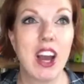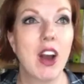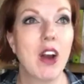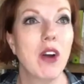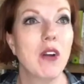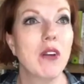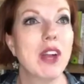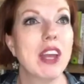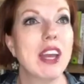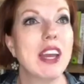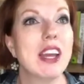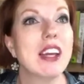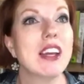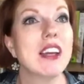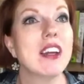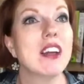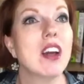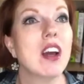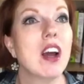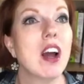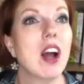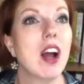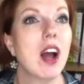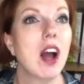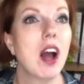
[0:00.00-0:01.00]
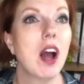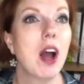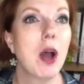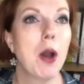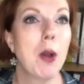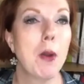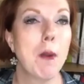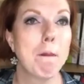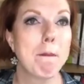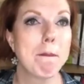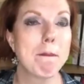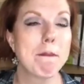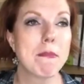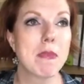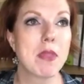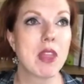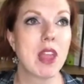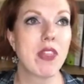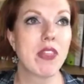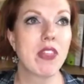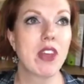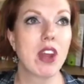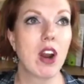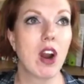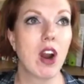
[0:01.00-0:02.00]
Okay,
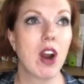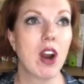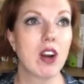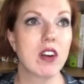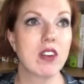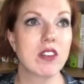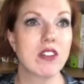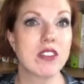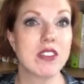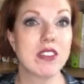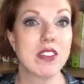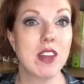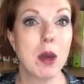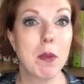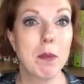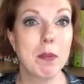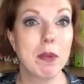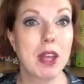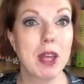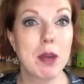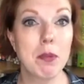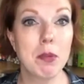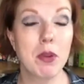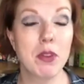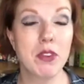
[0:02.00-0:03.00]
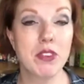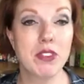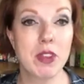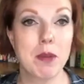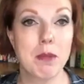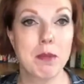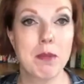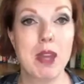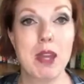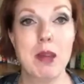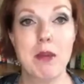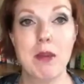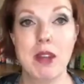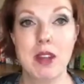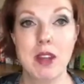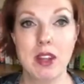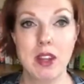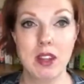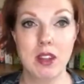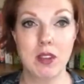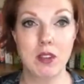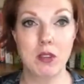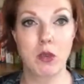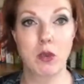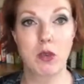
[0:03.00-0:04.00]
there are some labels that
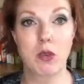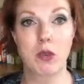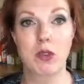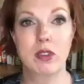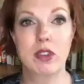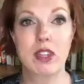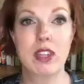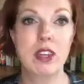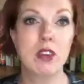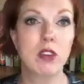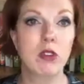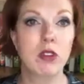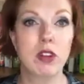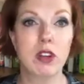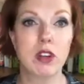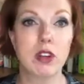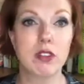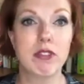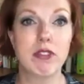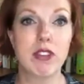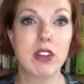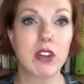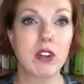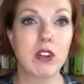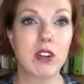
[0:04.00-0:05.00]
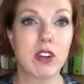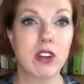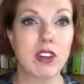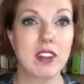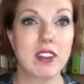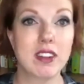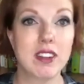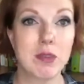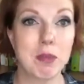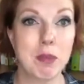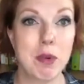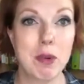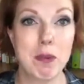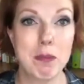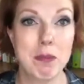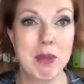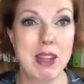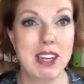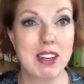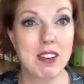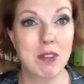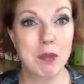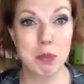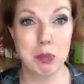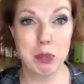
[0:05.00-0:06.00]
maybe tingle your feel goods, but
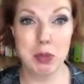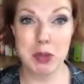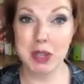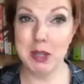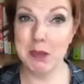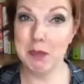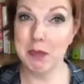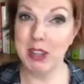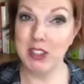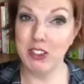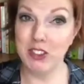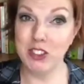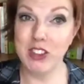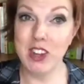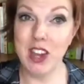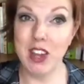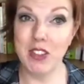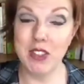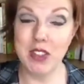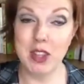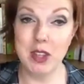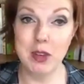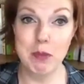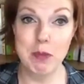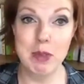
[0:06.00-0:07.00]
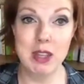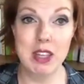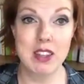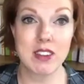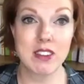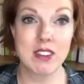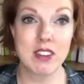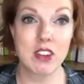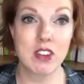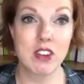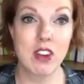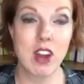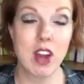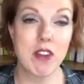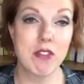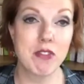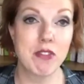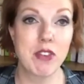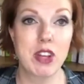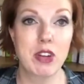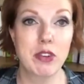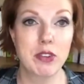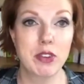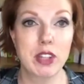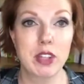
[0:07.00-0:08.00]
mean pretty much nothing because they're not
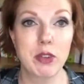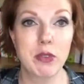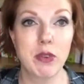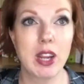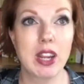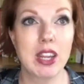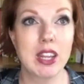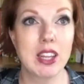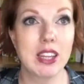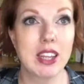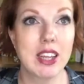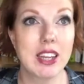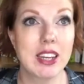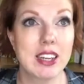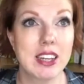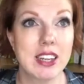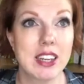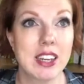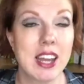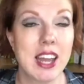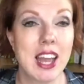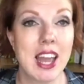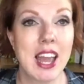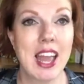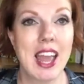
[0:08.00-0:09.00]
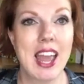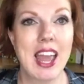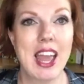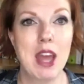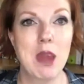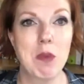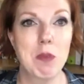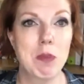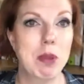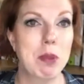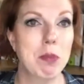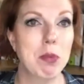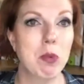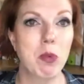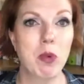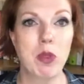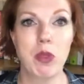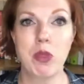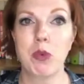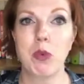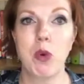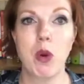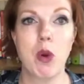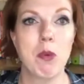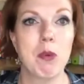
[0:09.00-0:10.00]
federally regulated and people will
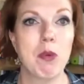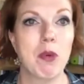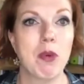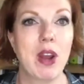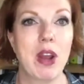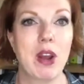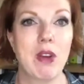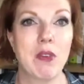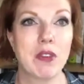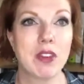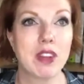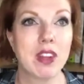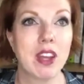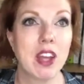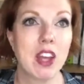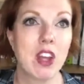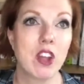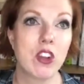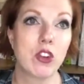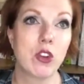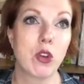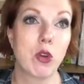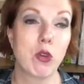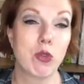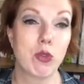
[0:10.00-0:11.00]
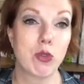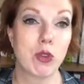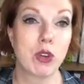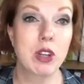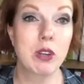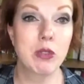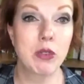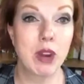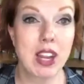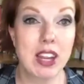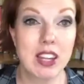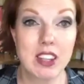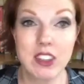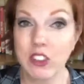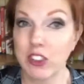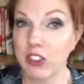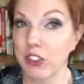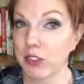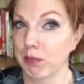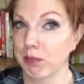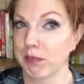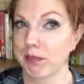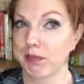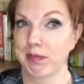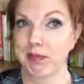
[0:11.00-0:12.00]
throw them around. So free range
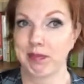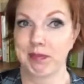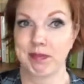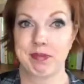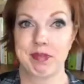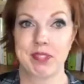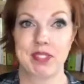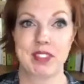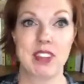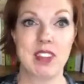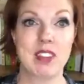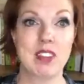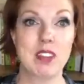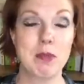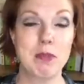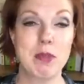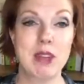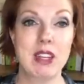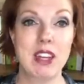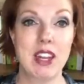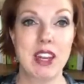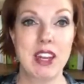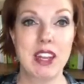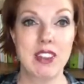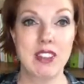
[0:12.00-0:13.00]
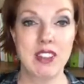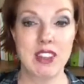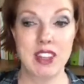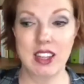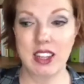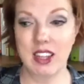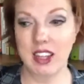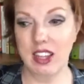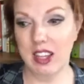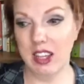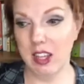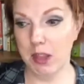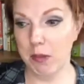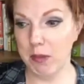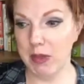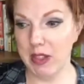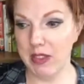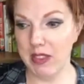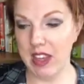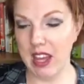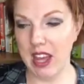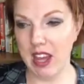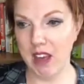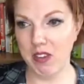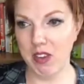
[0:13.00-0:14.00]
doesn't mean anything. It can mean
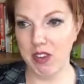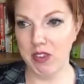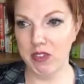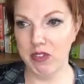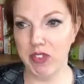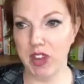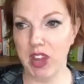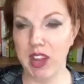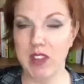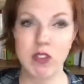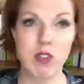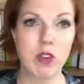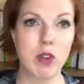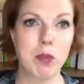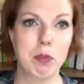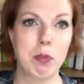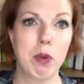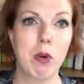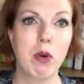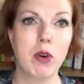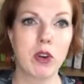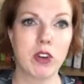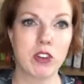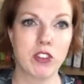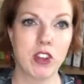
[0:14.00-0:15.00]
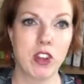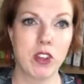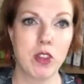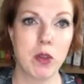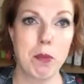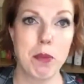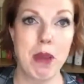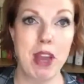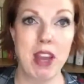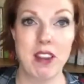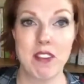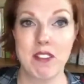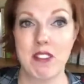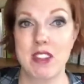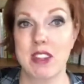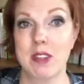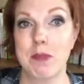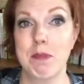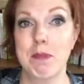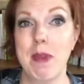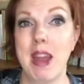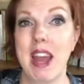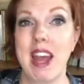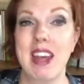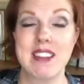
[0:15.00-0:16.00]
they have a 5-foot porch on the back of this
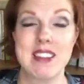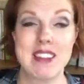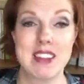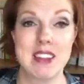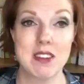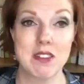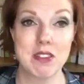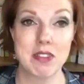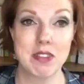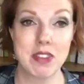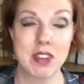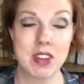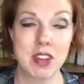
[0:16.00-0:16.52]
massive